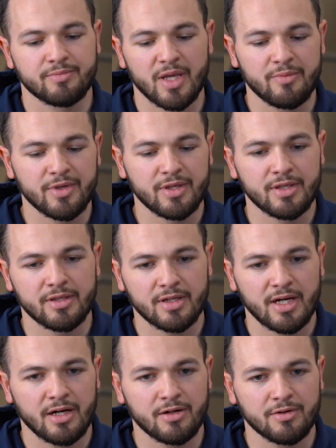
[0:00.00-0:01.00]
maybe
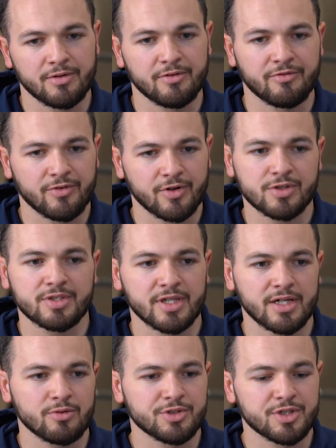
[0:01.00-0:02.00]
the first
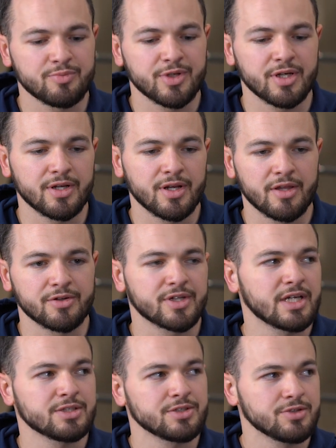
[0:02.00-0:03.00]
layer will just be another
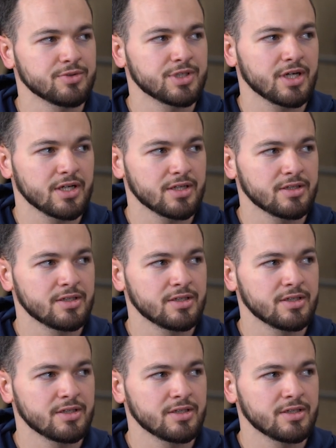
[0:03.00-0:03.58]
catch and shoot shot.